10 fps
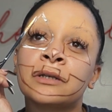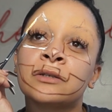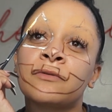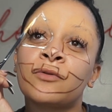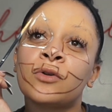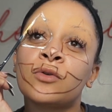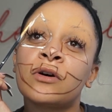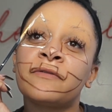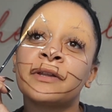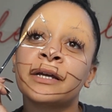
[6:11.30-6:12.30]
it to fall
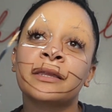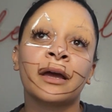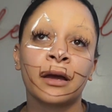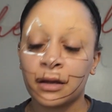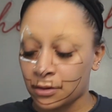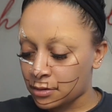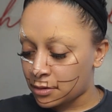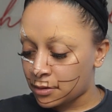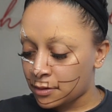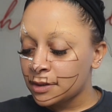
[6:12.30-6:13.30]
off like that.
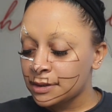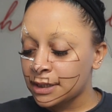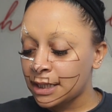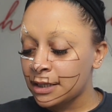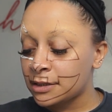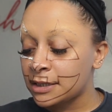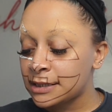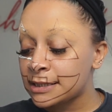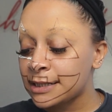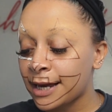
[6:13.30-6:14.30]
See, this
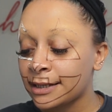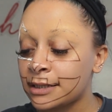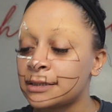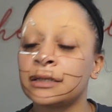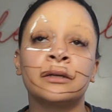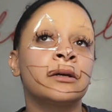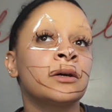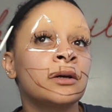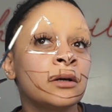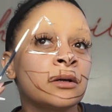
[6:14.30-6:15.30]
is not easy.
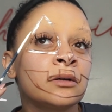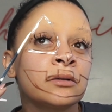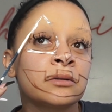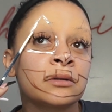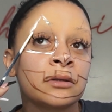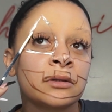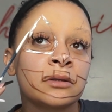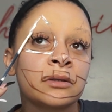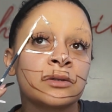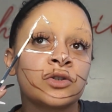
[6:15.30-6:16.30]

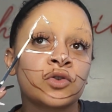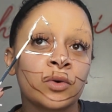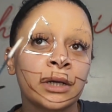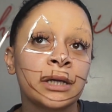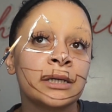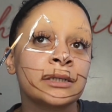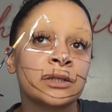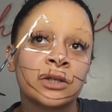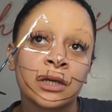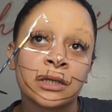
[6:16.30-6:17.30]
Shorty
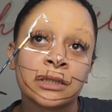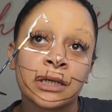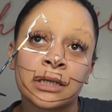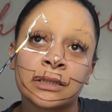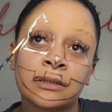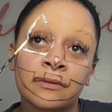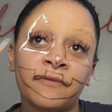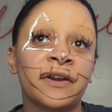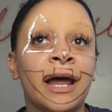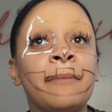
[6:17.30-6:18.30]
is
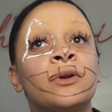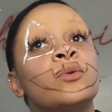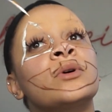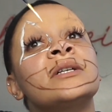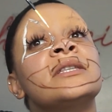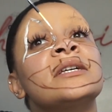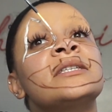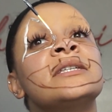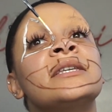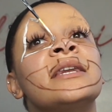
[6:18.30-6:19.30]
phenomenal, because this
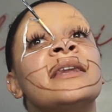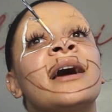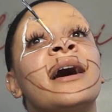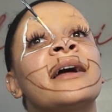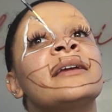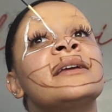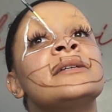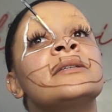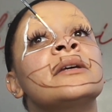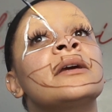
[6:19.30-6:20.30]
is not
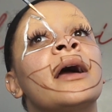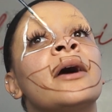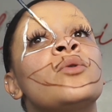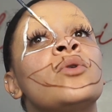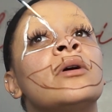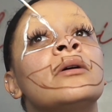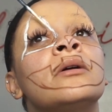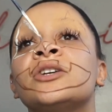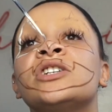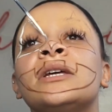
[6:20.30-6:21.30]
easy at all.
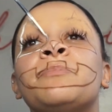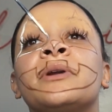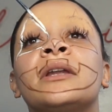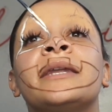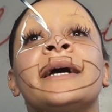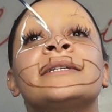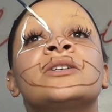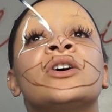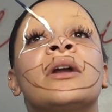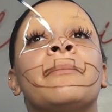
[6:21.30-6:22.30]
She did put a nice
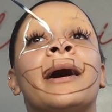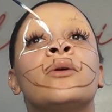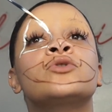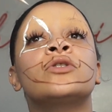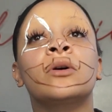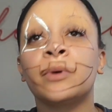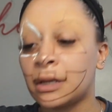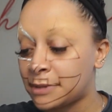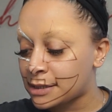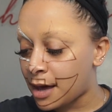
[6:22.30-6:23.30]
good amount. So you know what? Let
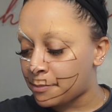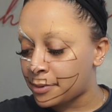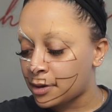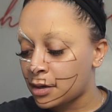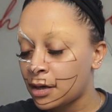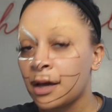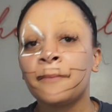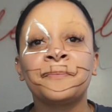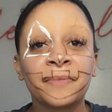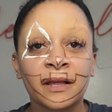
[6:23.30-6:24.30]
me stop
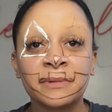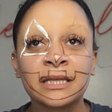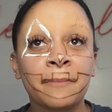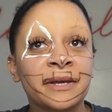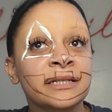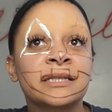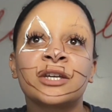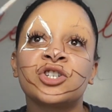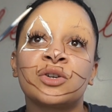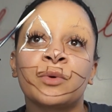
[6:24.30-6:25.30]
being
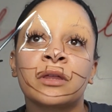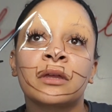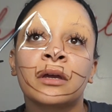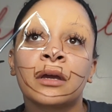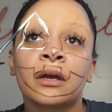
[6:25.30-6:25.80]
stingy with it.